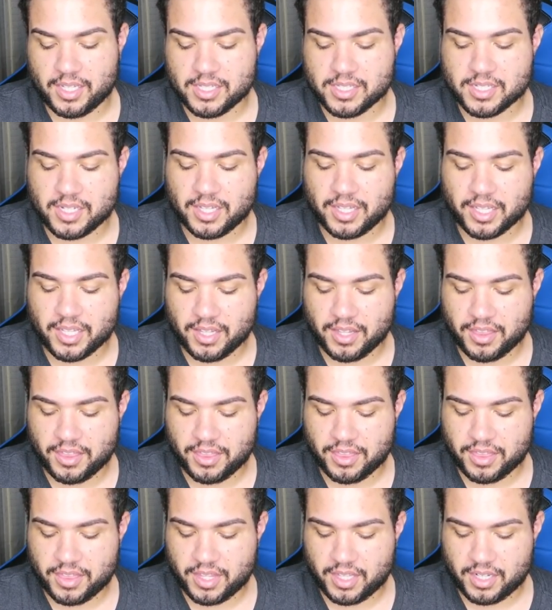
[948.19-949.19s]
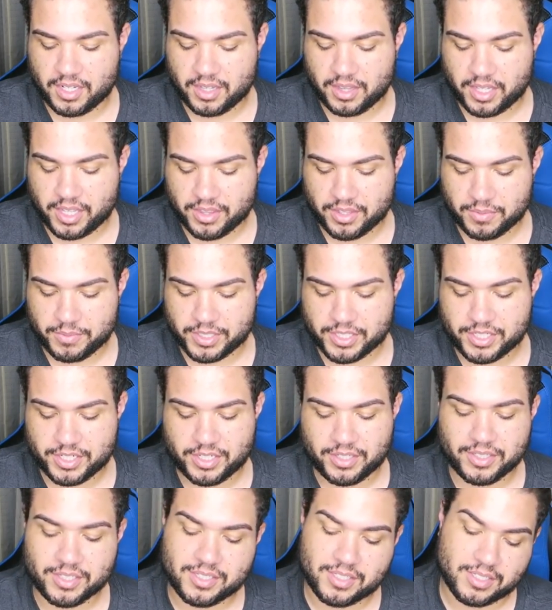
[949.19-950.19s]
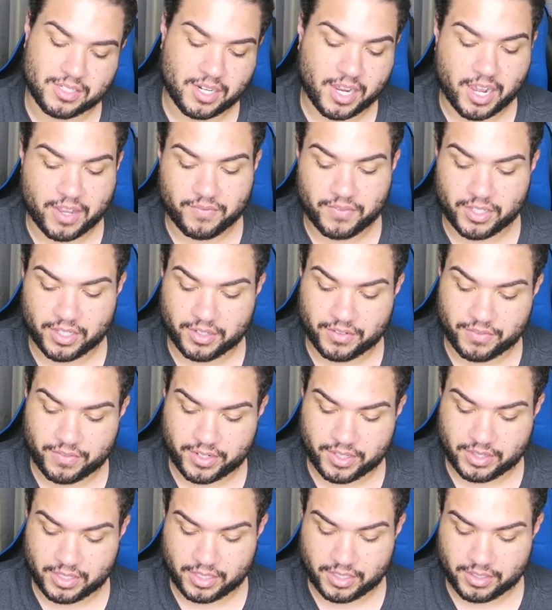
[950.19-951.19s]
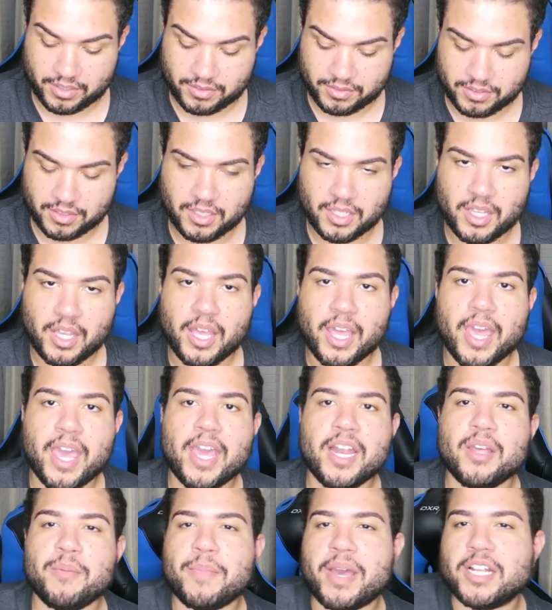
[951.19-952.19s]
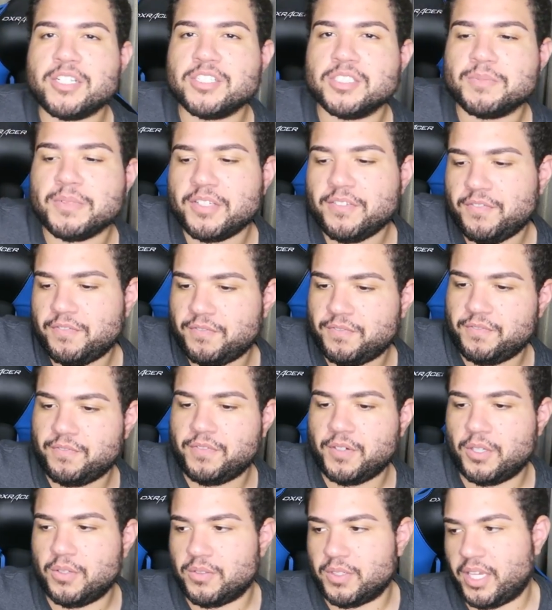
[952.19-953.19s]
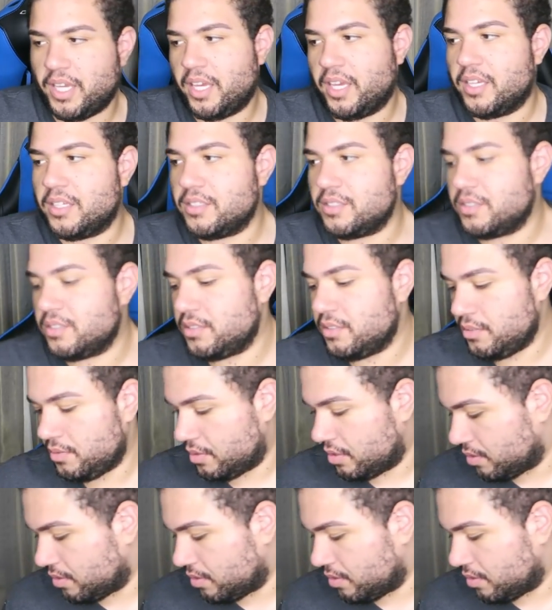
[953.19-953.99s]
It's not like a thin leather material. This is not vegan friendly. And it matches my phone case.